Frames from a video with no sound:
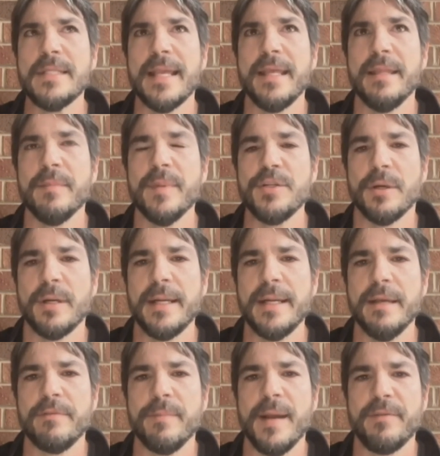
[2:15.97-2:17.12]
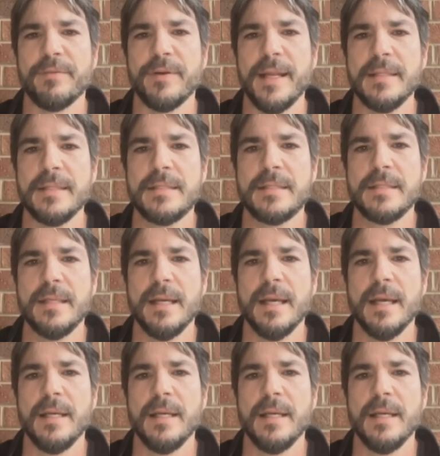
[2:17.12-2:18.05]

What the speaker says: would say the majority of my friends